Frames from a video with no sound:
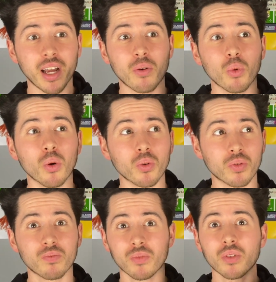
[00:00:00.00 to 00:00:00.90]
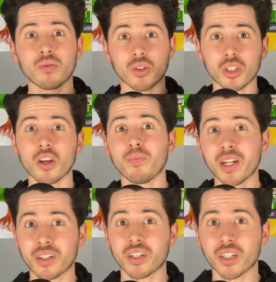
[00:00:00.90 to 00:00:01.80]
that will serve
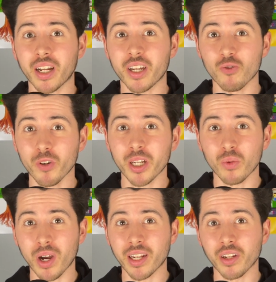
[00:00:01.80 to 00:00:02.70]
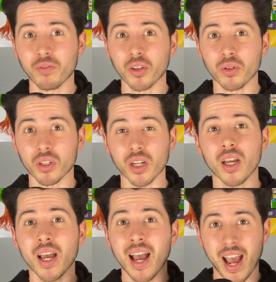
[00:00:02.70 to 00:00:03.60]
Manchester United really well in the future
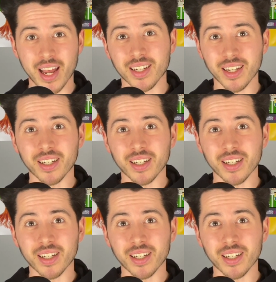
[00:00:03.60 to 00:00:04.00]
as they